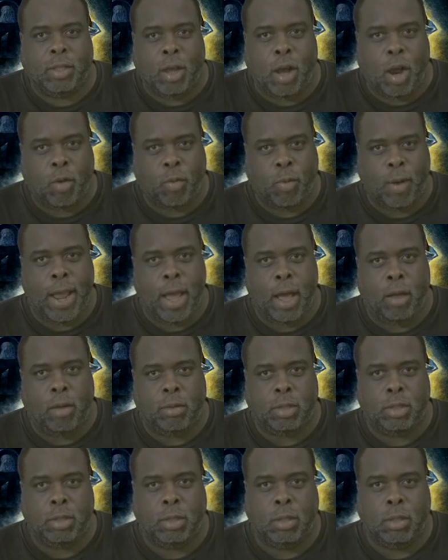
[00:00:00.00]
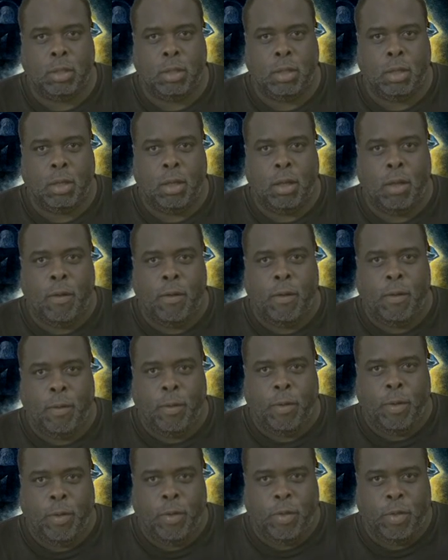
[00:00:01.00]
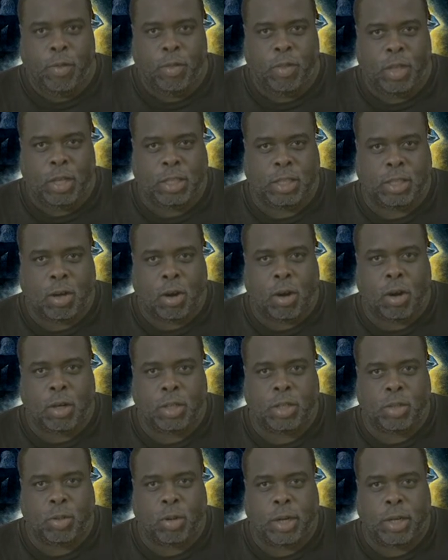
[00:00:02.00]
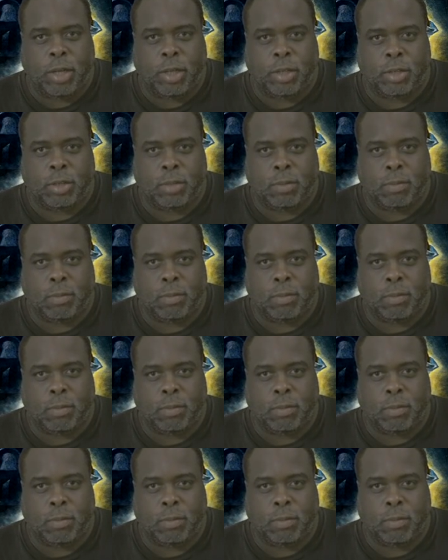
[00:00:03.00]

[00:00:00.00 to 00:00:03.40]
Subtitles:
around the Star Destroyers.